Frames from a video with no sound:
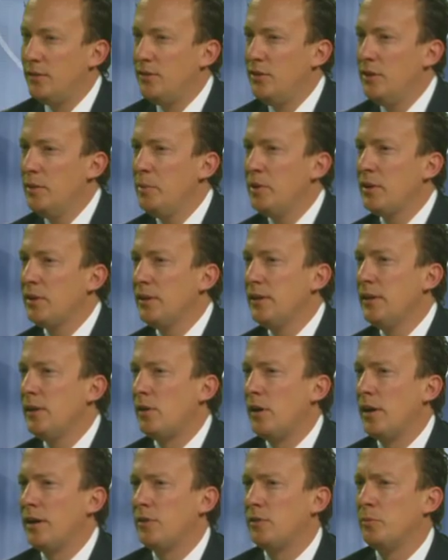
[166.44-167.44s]
typically,
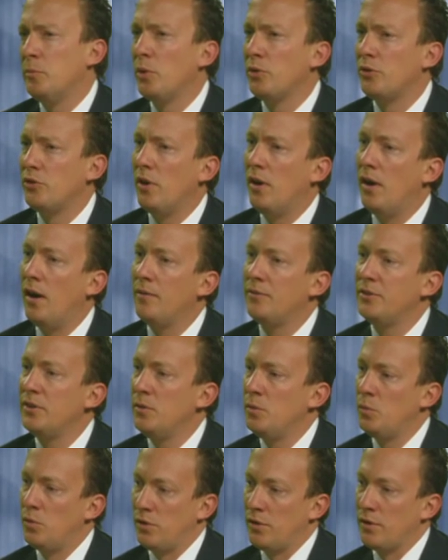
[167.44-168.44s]
or I guess most
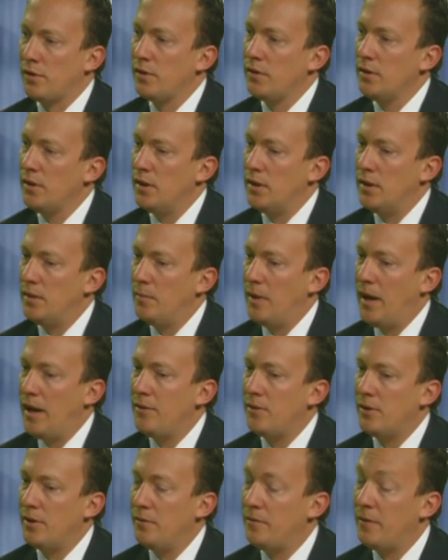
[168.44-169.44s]
often, work
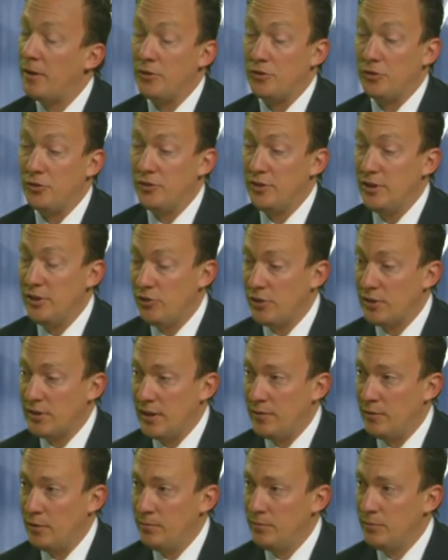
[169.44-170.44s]
either at a very strategic
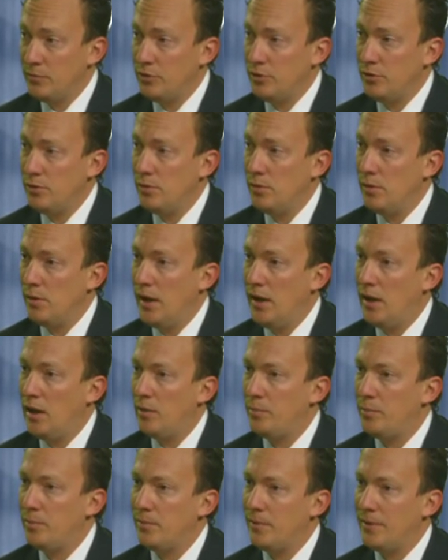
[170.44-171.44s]
level to
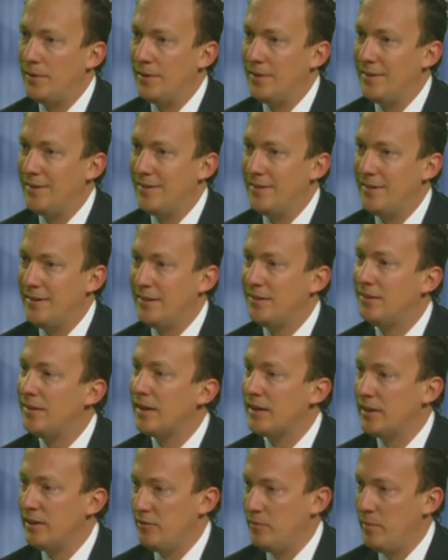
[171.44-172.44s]
help the
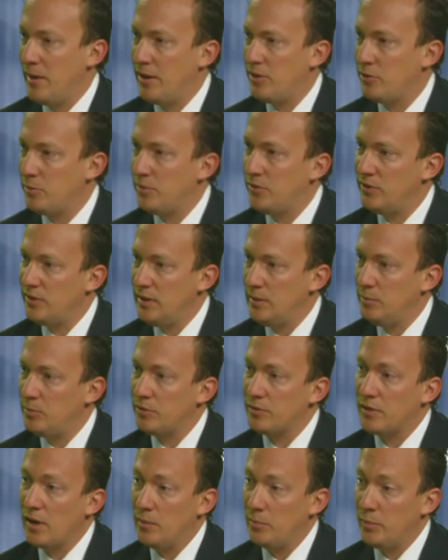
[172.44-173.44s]
executive management
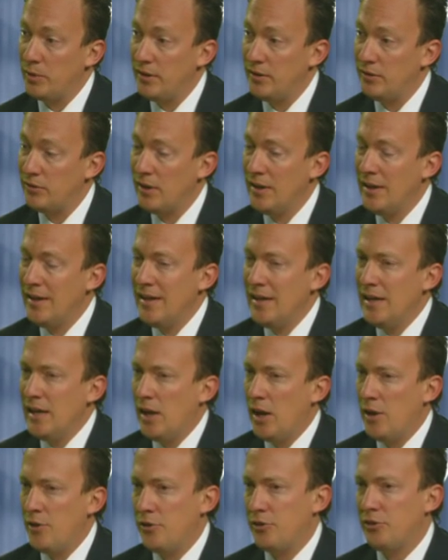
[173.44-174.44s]
teams of companies
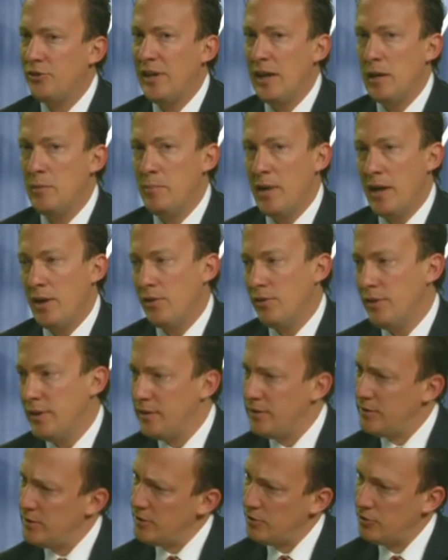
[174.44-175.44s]
understand better
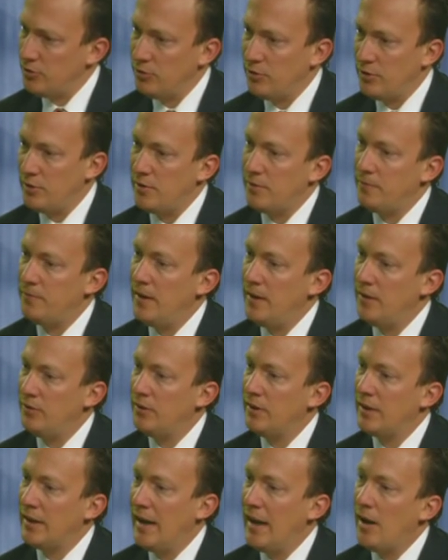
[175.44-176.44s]
the issues that they're
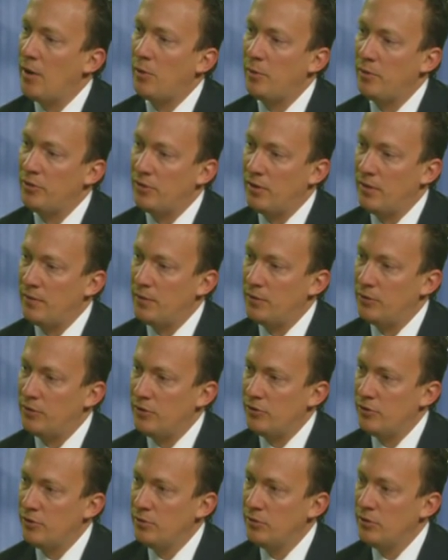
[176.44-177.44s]
facing and how to resolve those
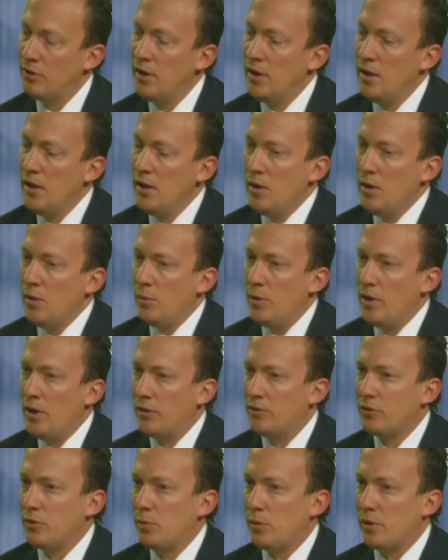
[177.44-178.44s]
issues. We
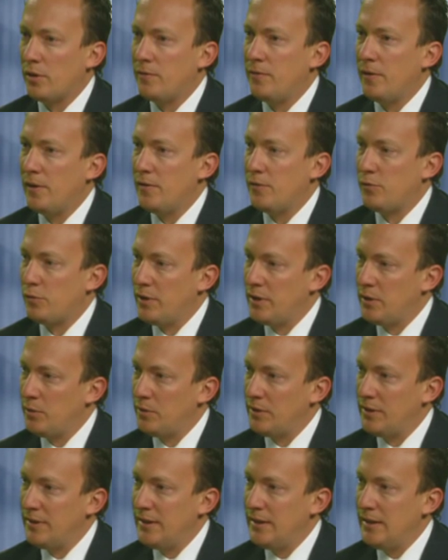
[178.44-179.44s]
also work very
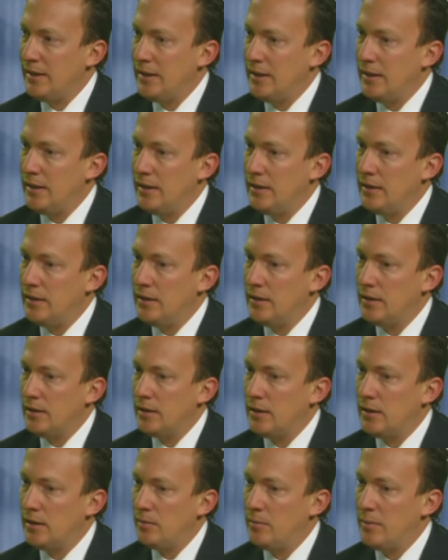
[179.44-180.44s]
frequently in
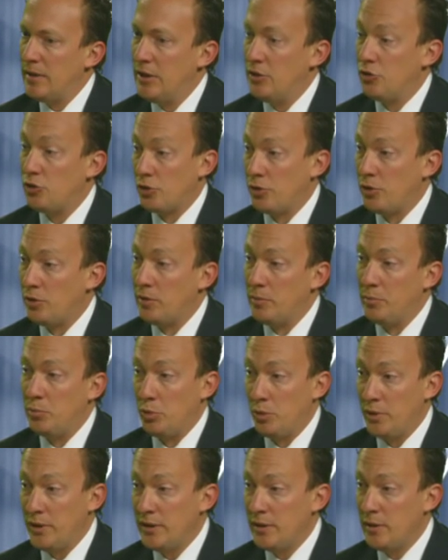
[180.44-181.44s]
internal
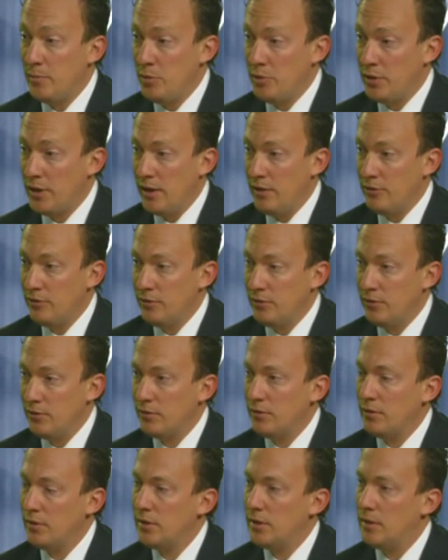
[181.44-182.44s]
employee
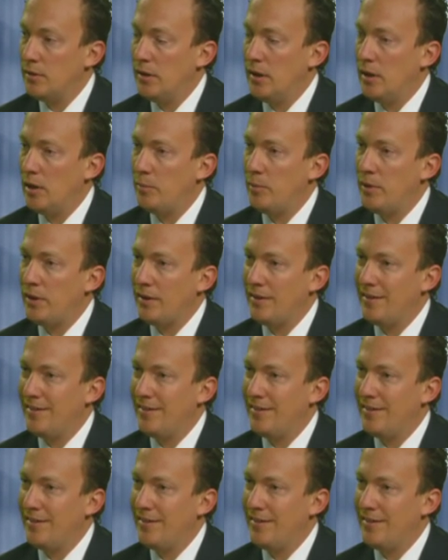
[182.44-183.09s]
communications, helping